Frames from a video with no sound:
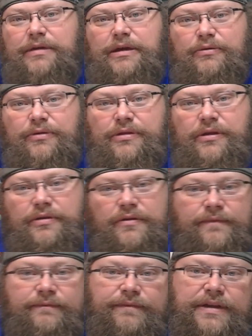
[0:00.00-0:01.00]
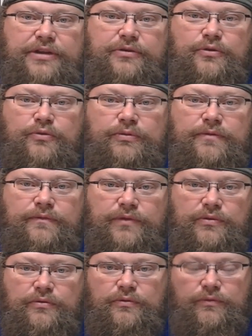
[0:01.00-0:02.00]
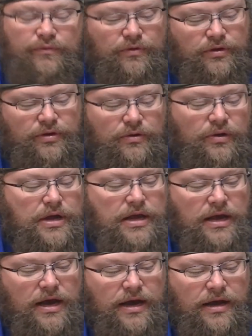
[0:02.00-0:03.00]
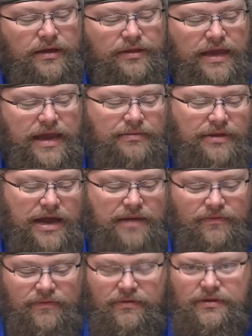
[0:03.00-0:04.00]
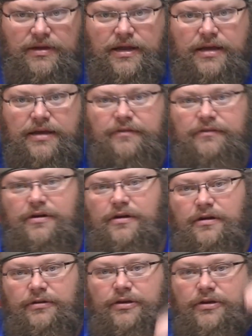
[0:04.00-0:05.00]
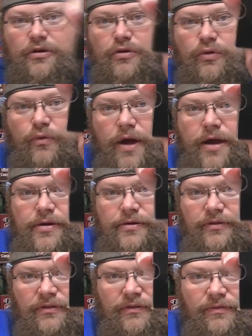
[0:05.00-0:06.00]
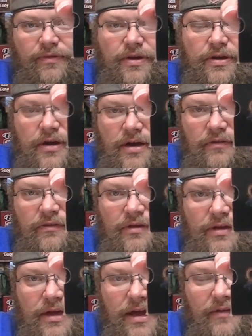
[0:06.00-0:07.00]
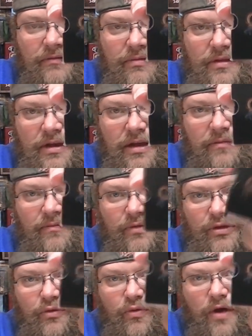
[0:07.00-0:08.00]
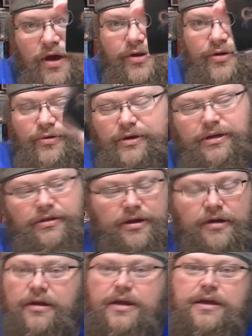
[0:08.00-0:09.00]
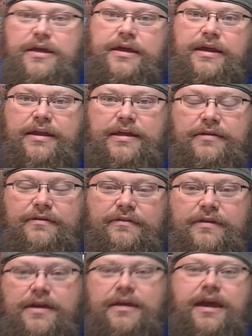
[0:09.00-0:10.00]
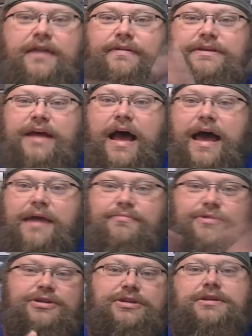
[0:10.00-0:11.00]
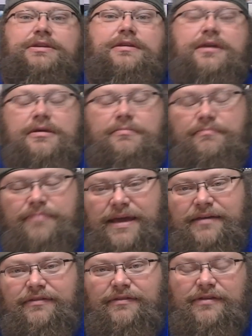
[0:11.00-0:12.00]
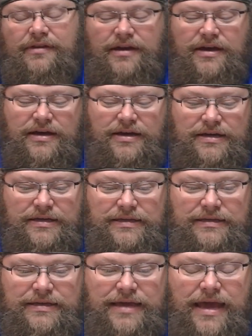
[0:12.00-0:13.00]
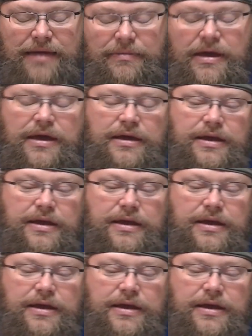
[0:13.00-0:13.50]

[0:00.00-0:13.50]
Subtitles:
I'm here with another video review for you. The game that I'm reviewing today is called Chronosphere, and as you can guess with the name with Chrono in there, it is kind of a time machine based game.